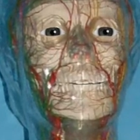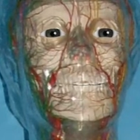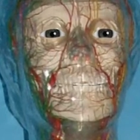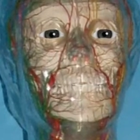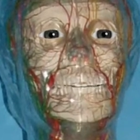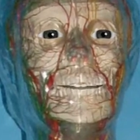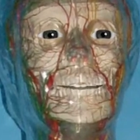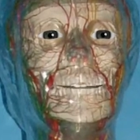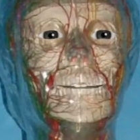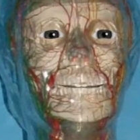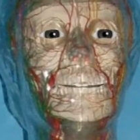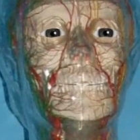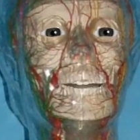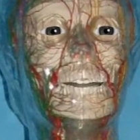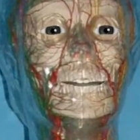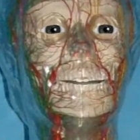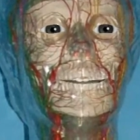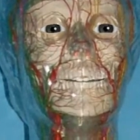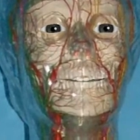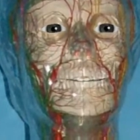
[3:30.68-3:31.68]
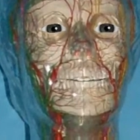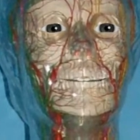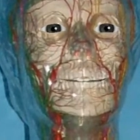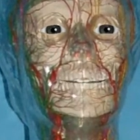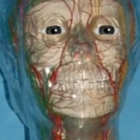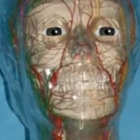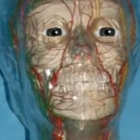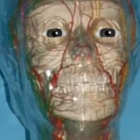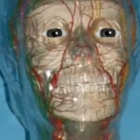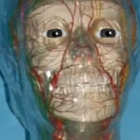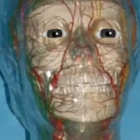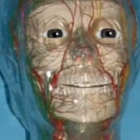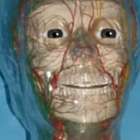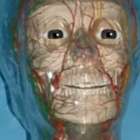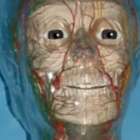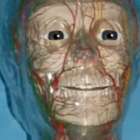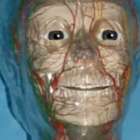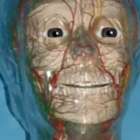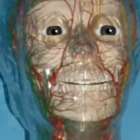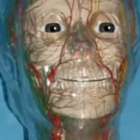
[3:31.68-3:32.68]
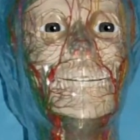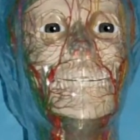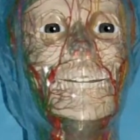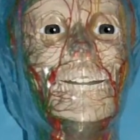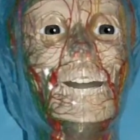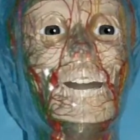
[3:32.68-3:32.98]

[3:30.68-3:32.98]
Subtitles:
as light as balloons because they